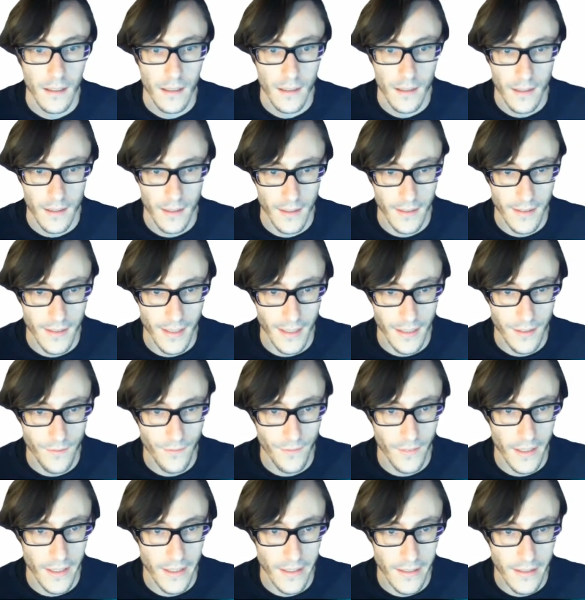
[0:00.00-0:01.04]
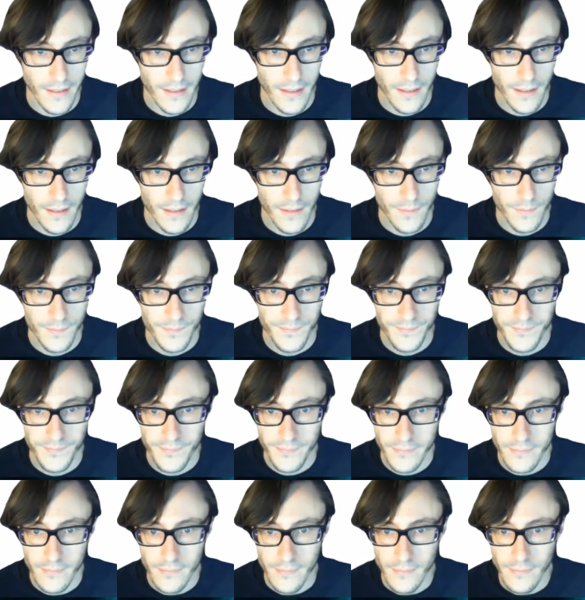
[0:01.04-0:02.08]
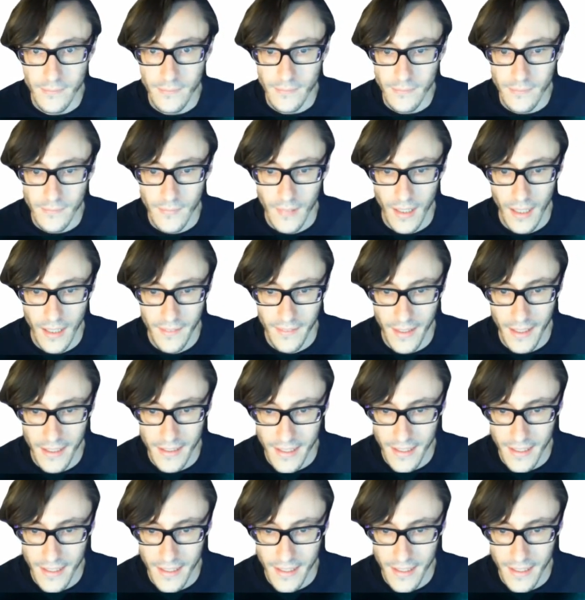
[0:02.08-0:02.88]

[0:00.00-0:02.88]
The test phase, they